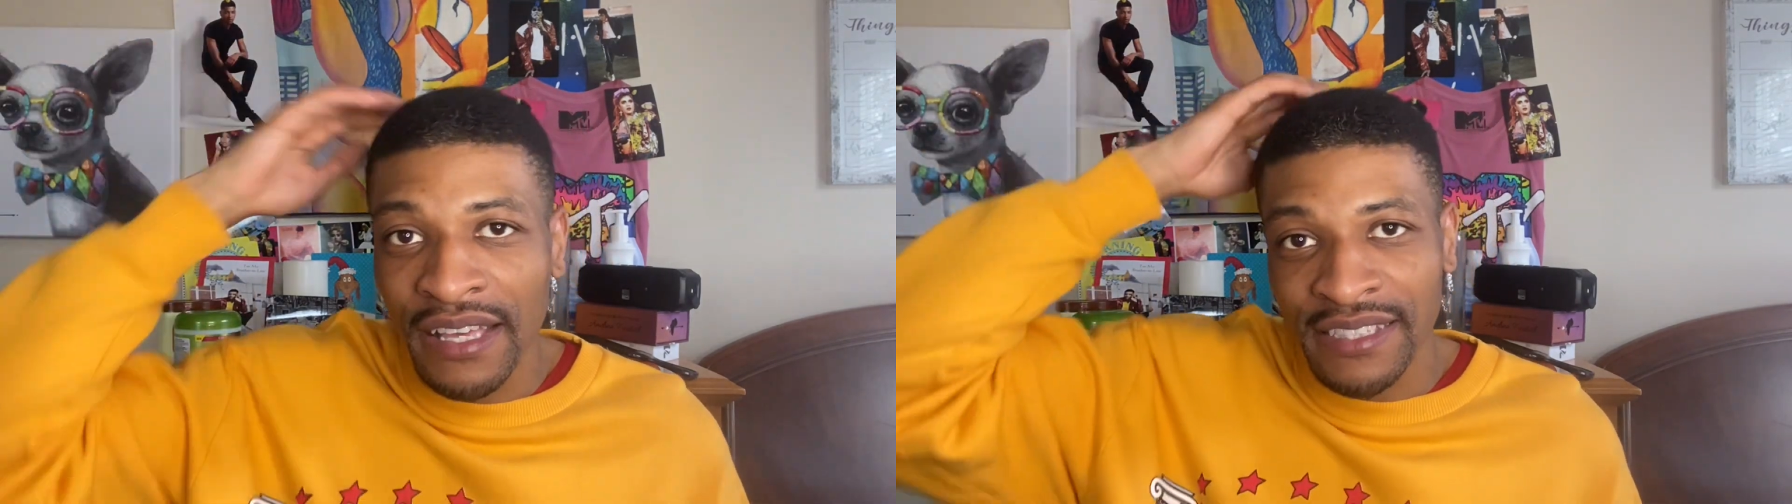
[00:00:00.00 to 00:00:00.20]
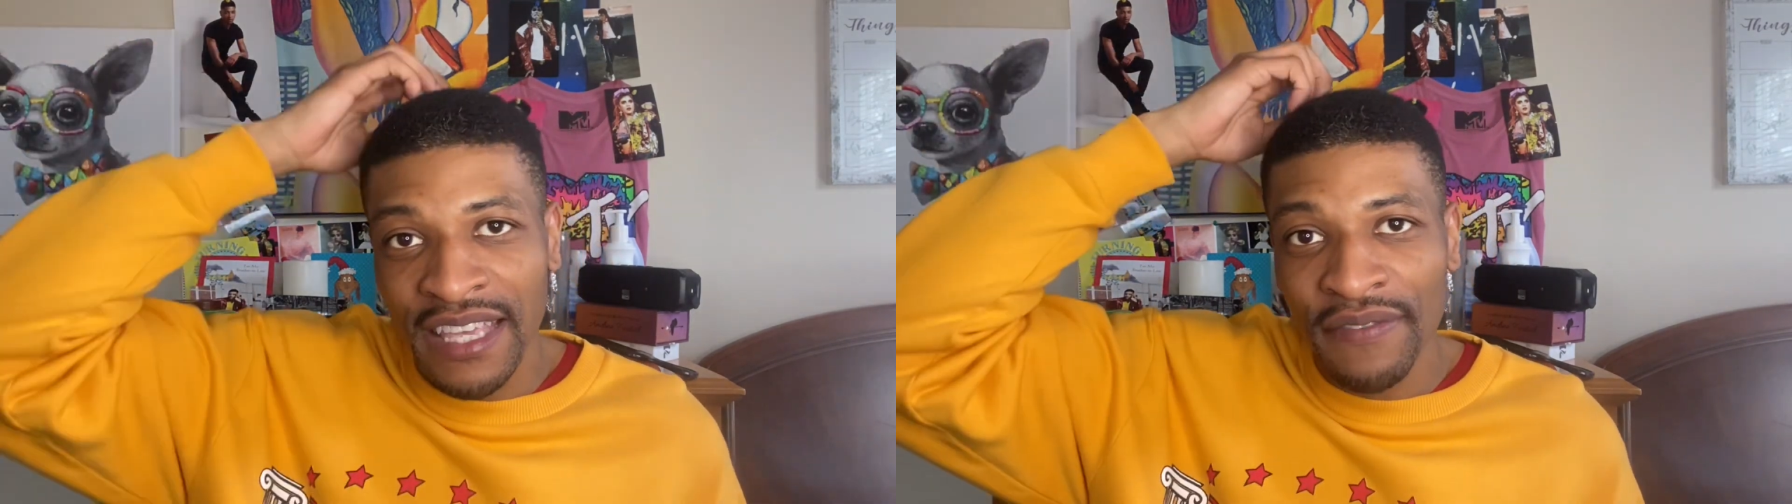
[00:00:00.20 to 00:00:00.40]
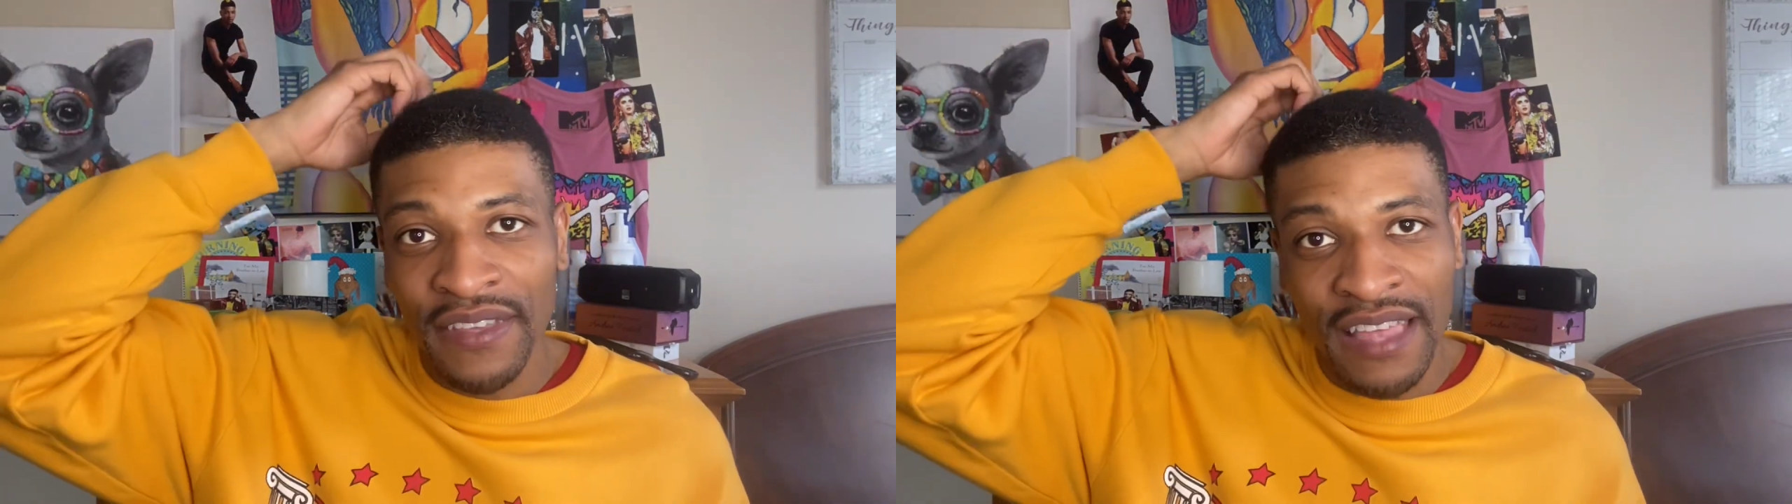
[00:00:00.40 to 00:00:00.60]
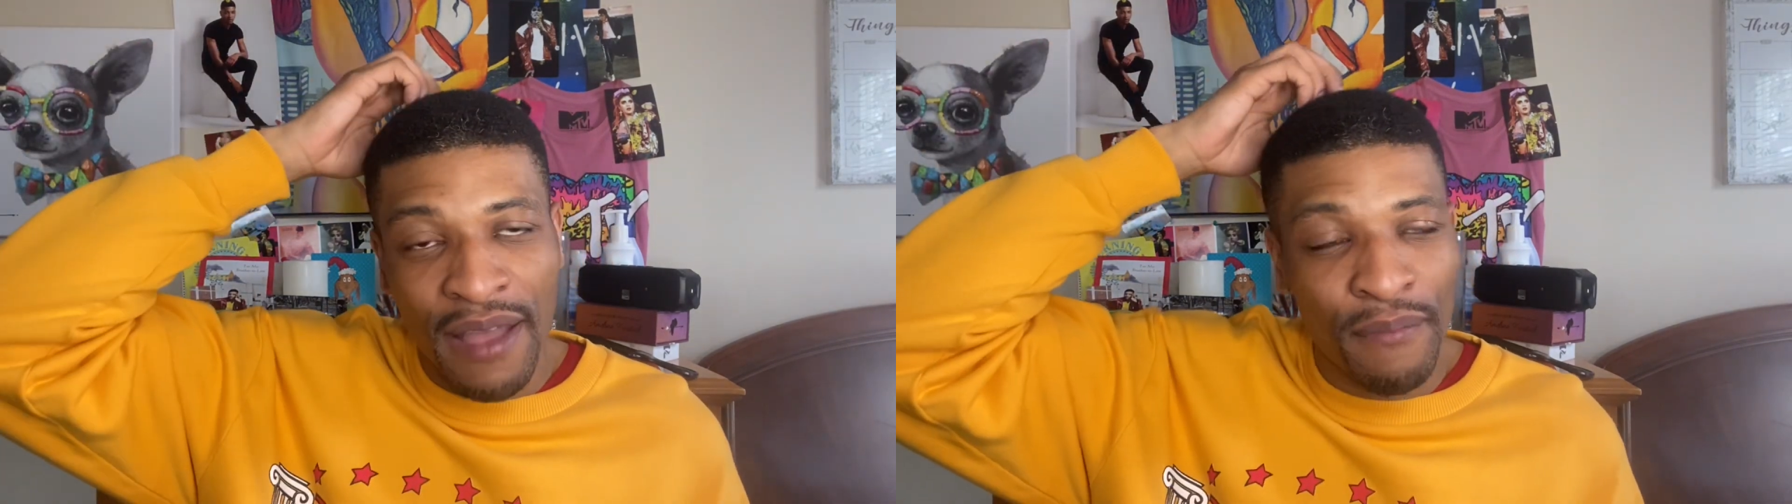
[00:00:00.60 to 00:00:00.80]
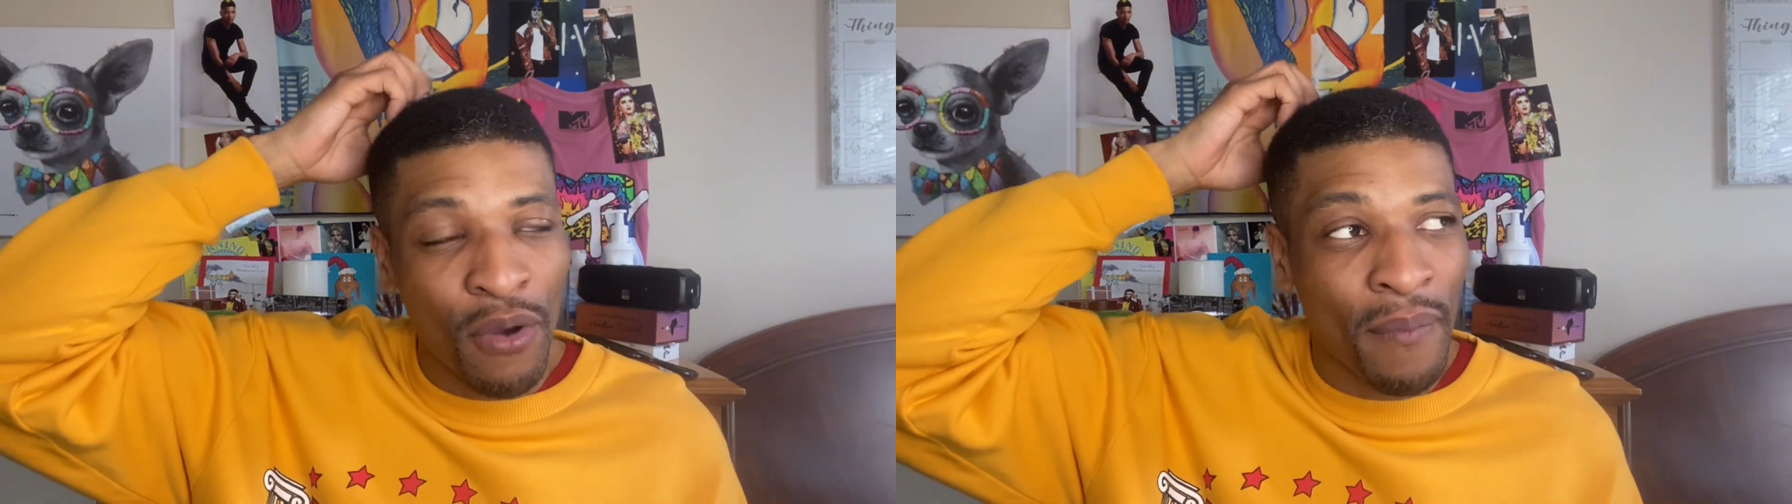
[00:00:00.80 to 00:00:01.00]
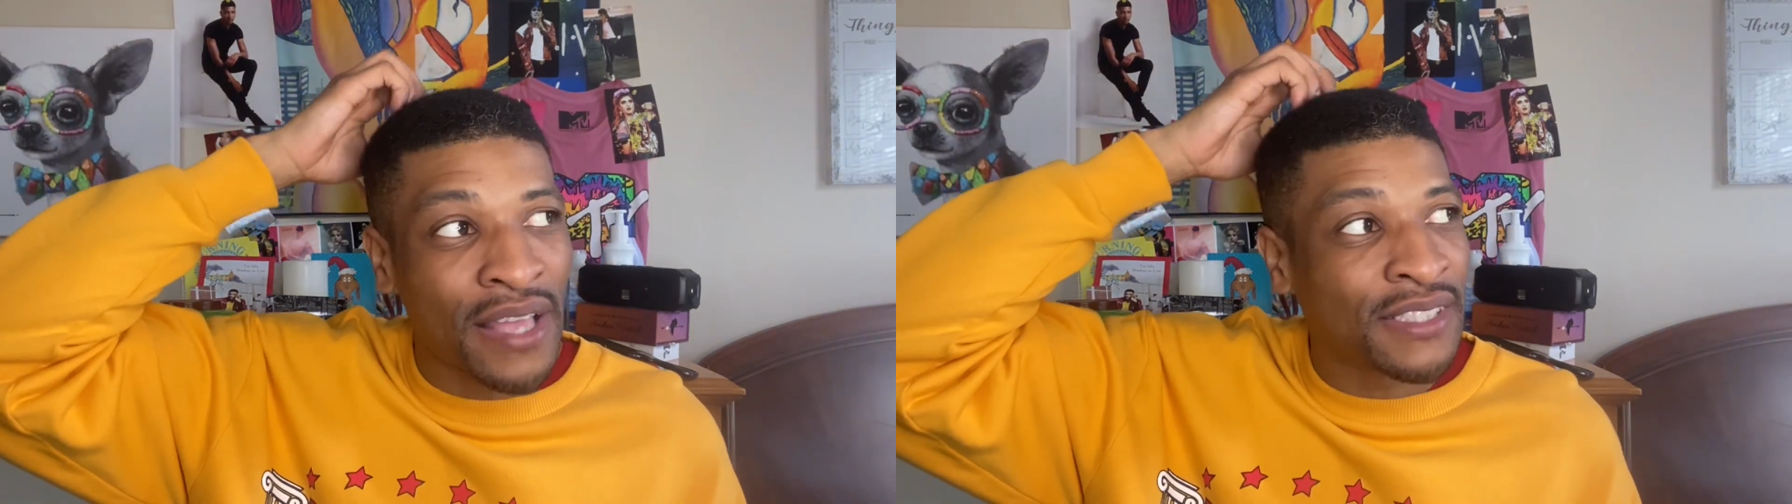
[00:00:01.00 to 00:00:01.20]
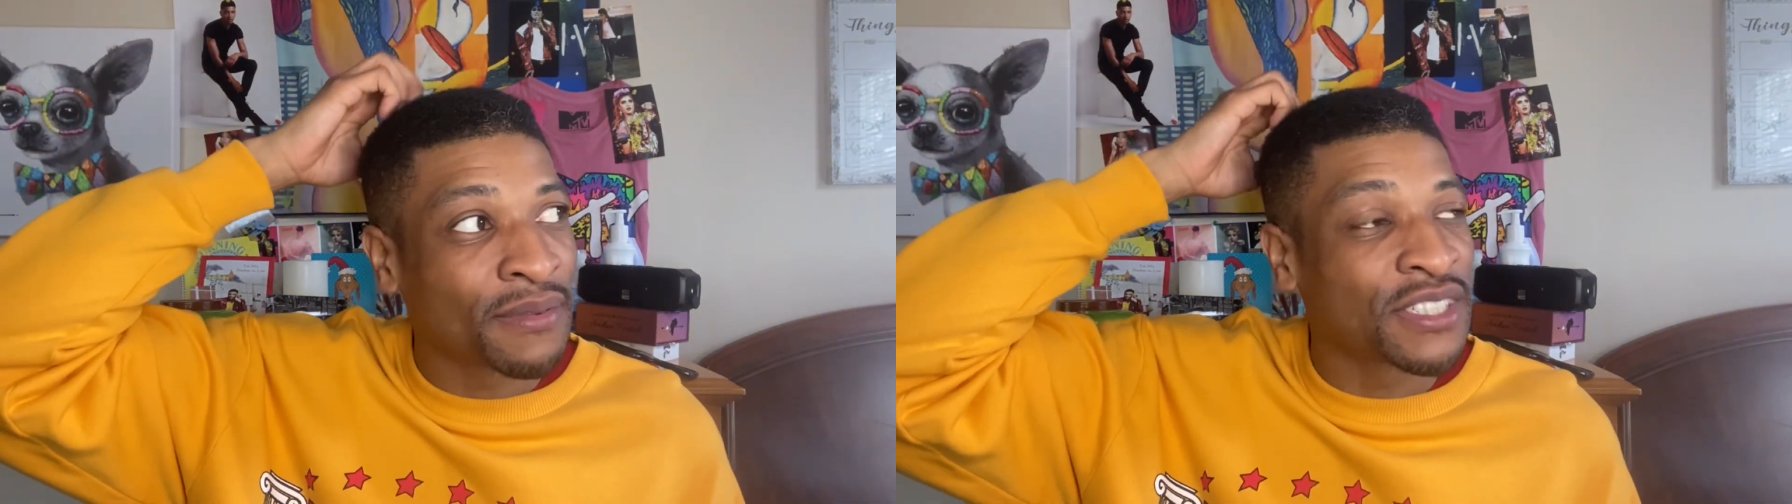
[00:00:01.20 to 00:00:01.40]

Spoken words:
It's giving that momentum